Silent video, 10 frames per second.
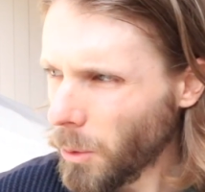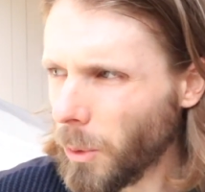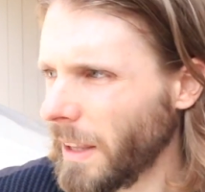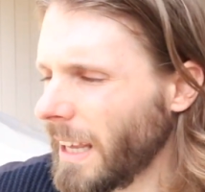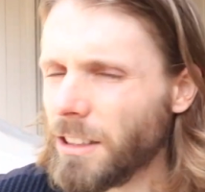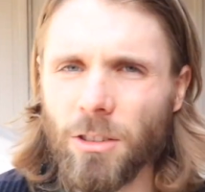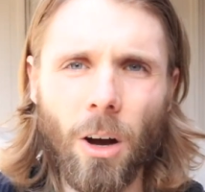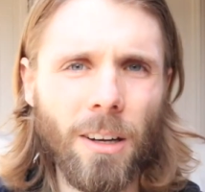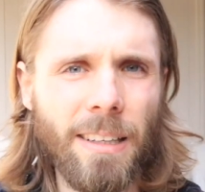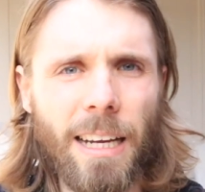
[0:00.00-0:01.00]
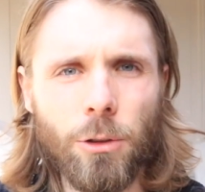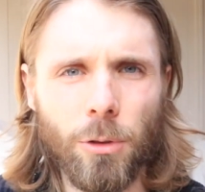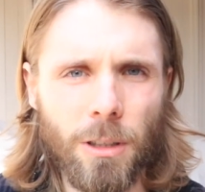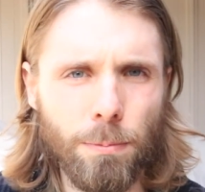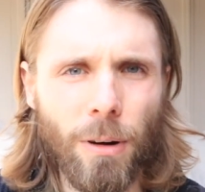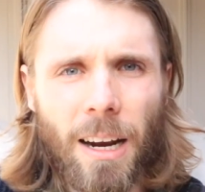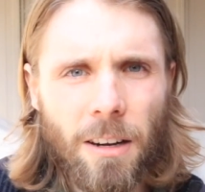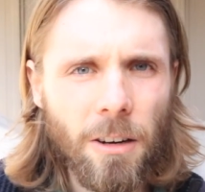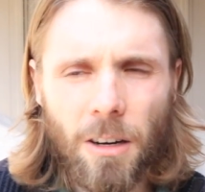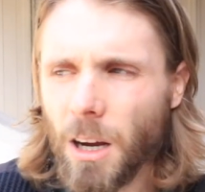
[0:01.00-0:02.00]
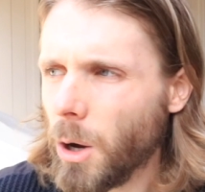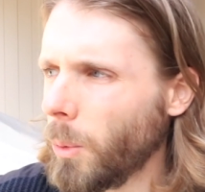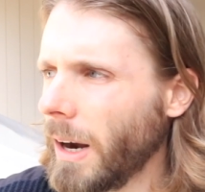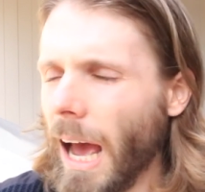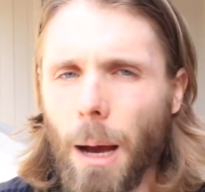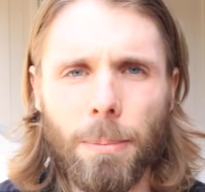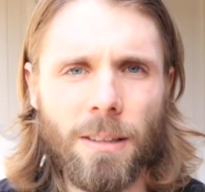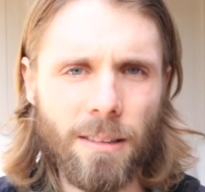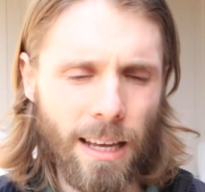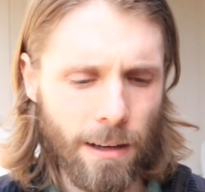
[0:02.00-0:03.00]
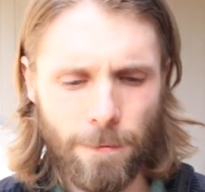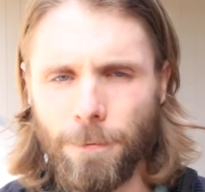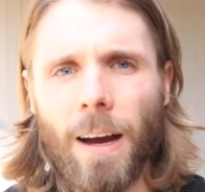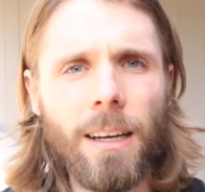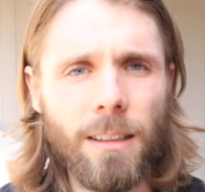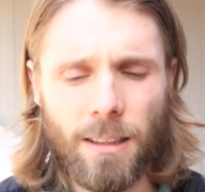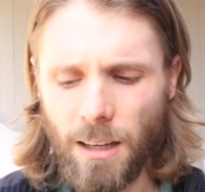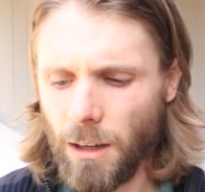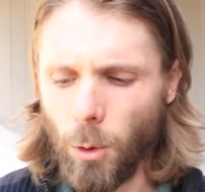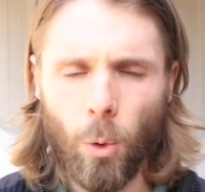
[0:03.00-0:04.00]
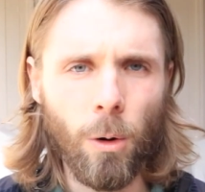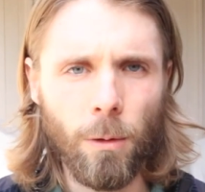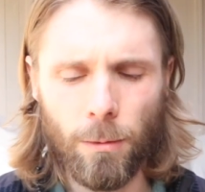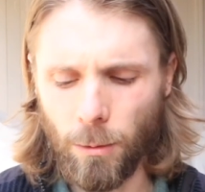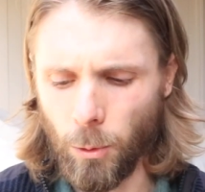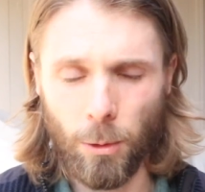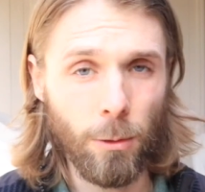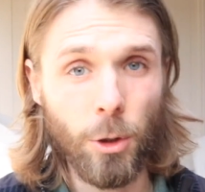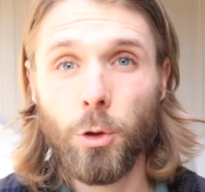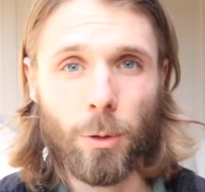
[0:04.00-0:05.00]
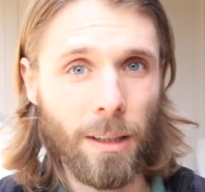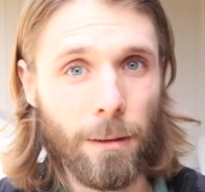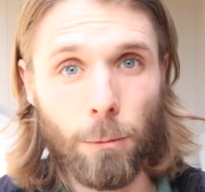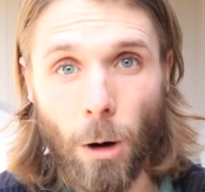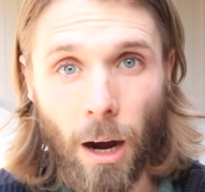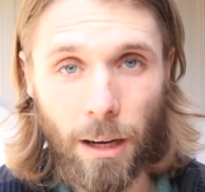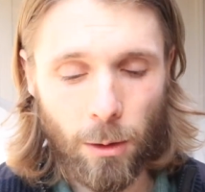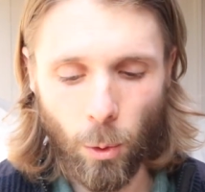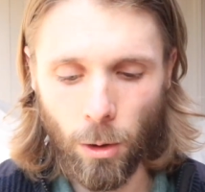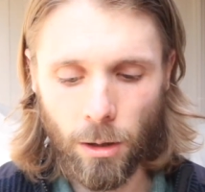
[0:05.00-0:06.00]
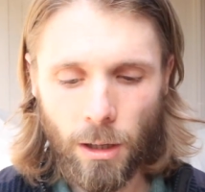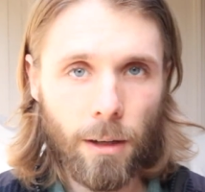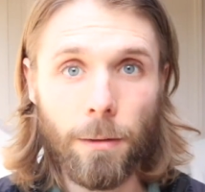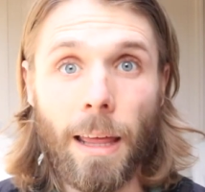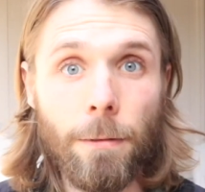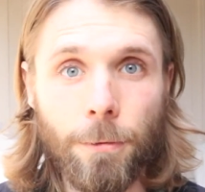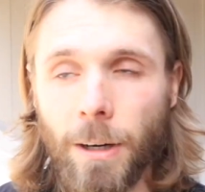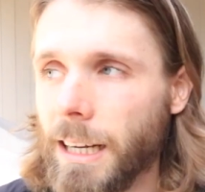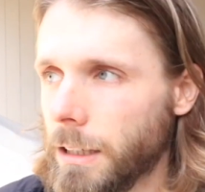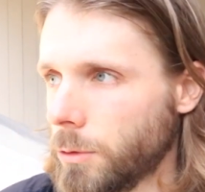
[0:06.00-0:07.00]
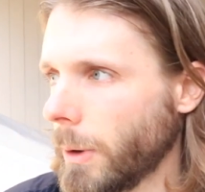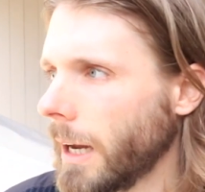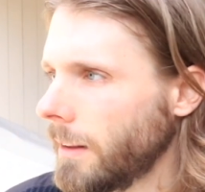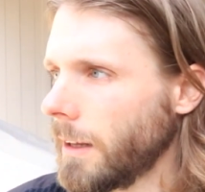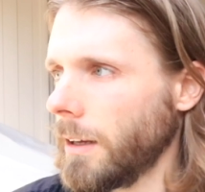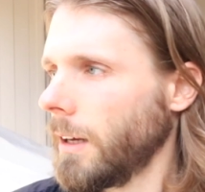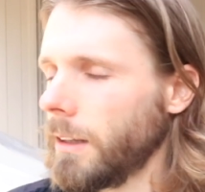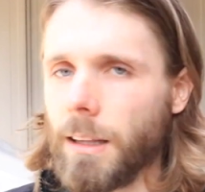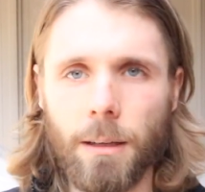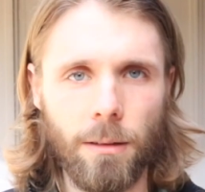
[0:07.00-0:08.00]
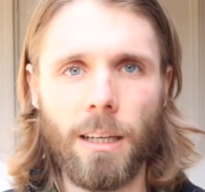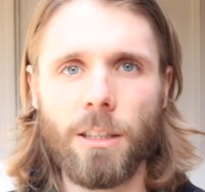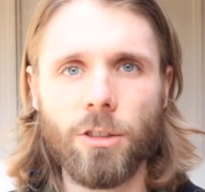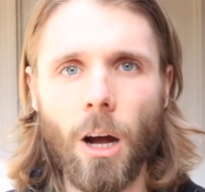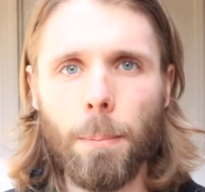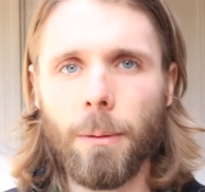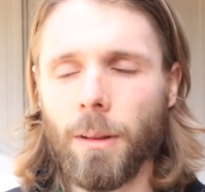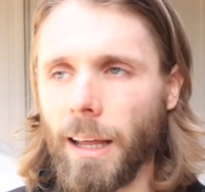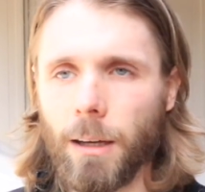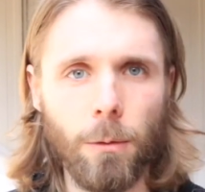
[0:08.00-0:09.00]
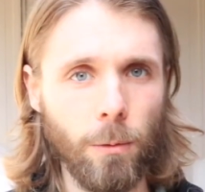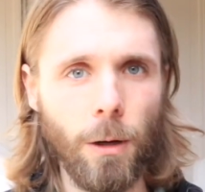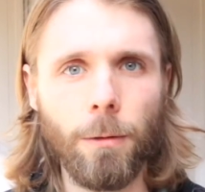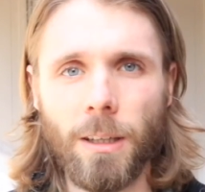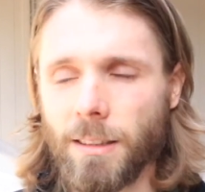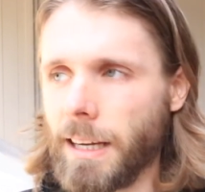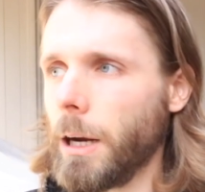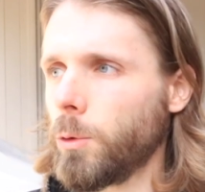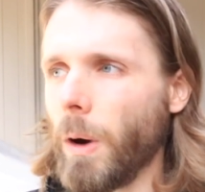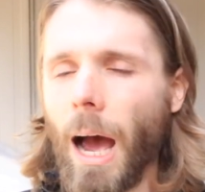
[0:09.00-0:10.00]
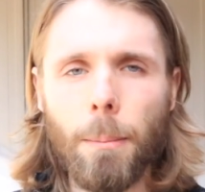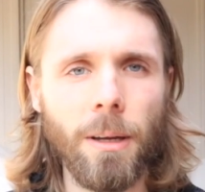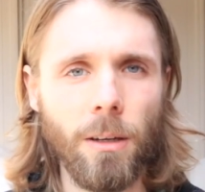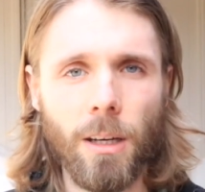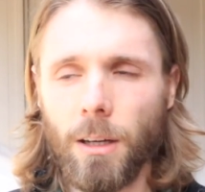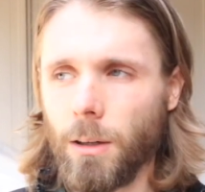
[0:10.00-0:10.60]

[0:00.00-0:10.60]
when they saw a dangerous predator, what happens? They fight or or usually run or they freeze, right? They they they stop it like a, a scared rabbit